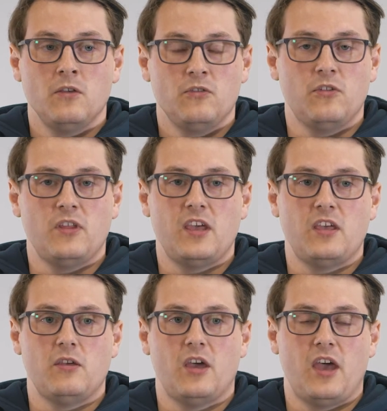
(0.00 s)
So
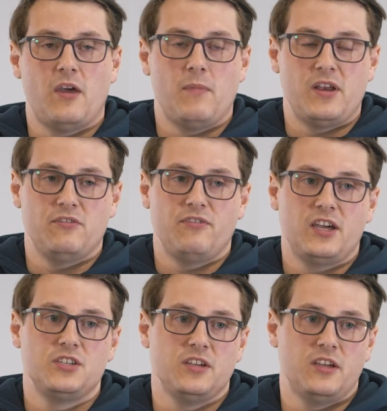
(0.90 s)
they
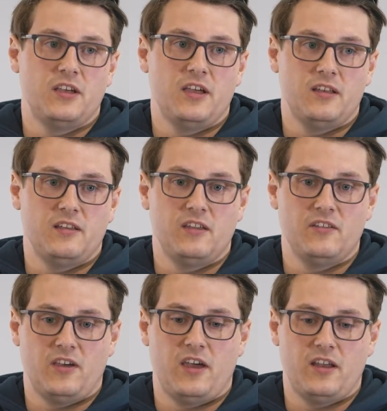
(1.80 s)
manufacture and
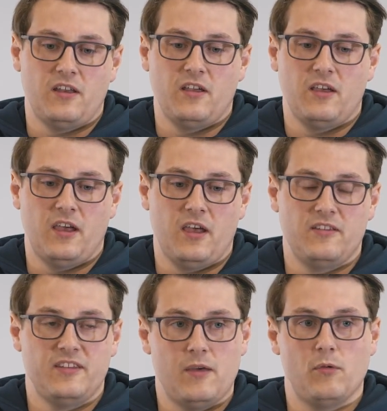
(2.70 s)
design
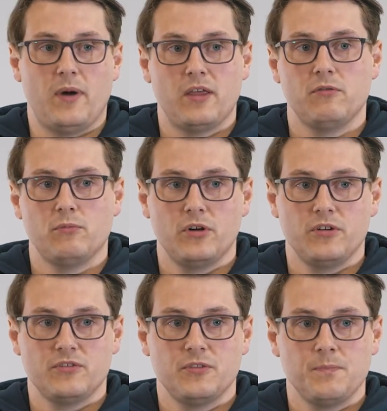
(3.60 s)
disabled bathroom
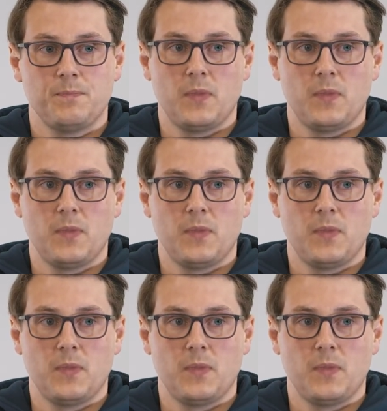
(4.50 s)
products.